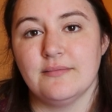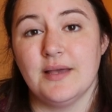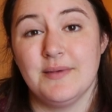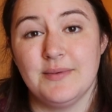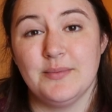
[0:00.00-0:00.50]
I
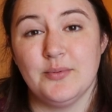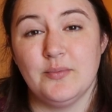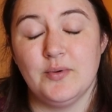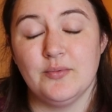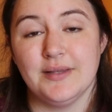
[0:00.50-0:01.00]
bet people
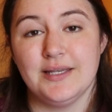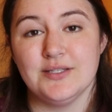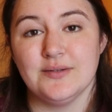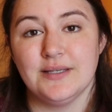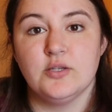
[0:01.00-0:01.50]
will relate
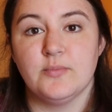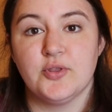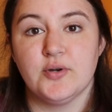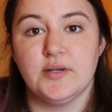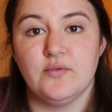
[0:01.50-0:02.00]
to it. Number
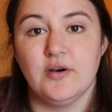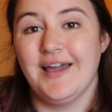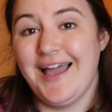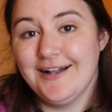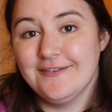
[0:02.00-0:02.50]
34,
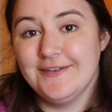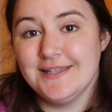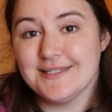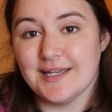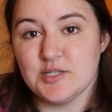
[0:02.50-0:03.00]
how to fill
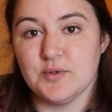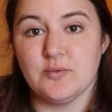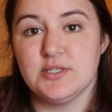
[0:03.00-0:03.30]
a sketchbook.